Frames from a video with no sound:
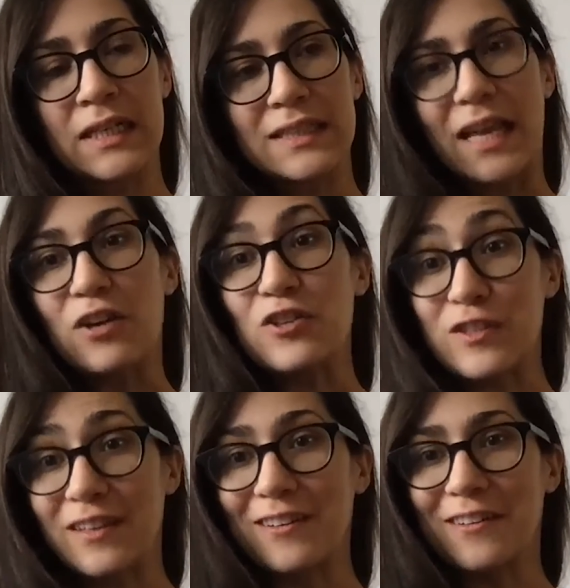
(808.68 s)
they're
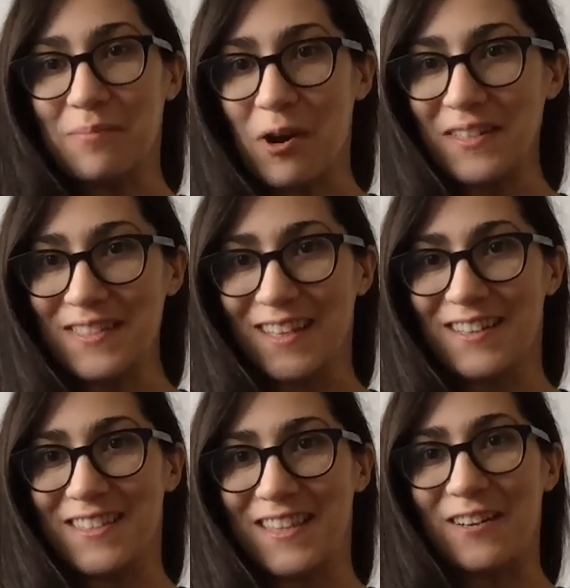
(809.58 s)
still amongst
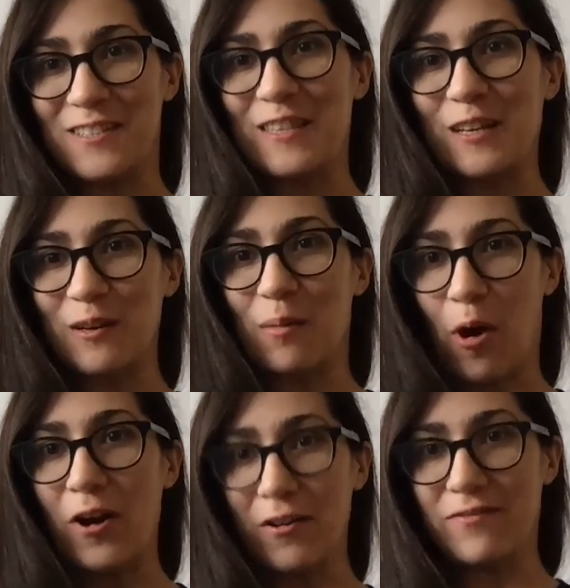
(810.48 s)
us. They're still a
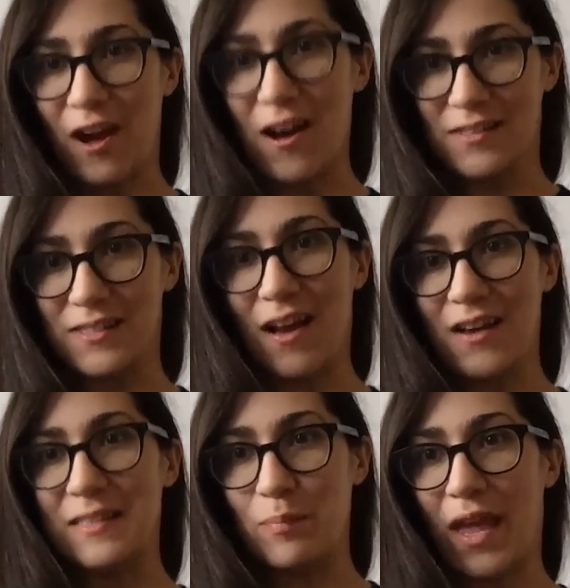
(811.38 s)
part of us
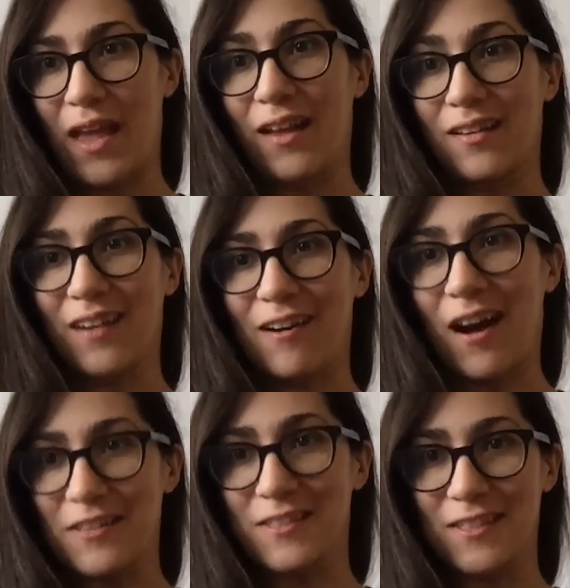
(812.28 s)
being
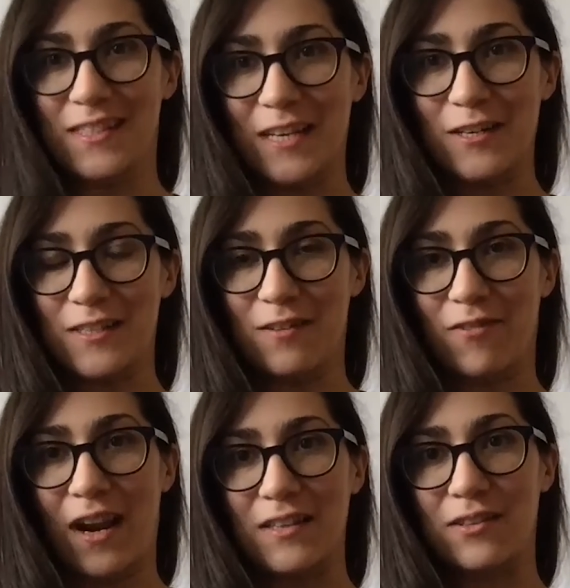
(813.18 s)
us, the
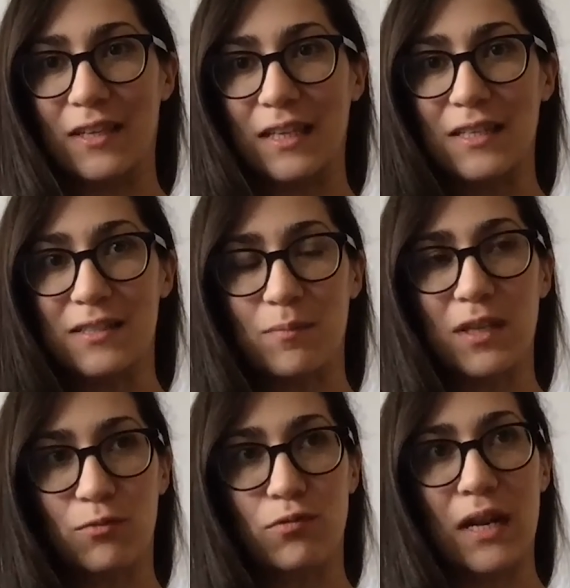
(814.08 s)
citizenry. So I think it's
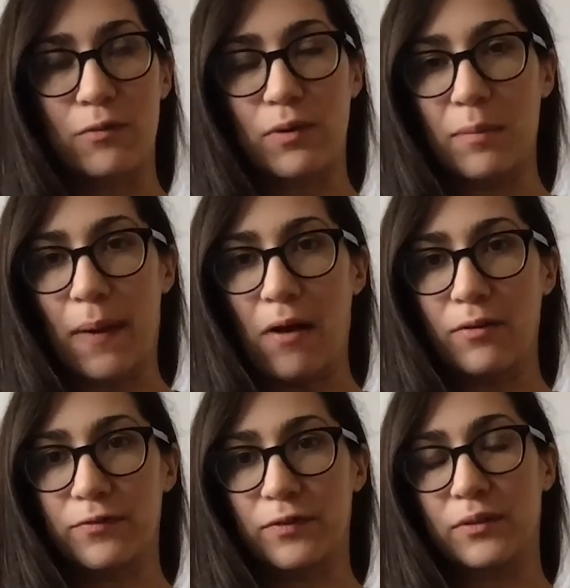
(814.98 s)
something really, really
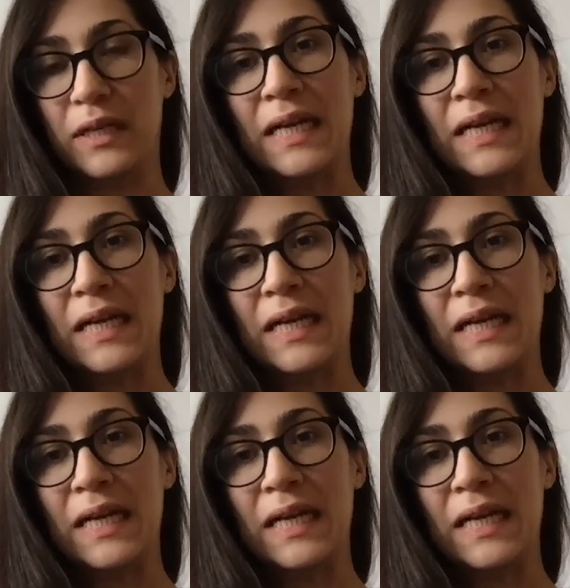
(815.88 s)
powerful.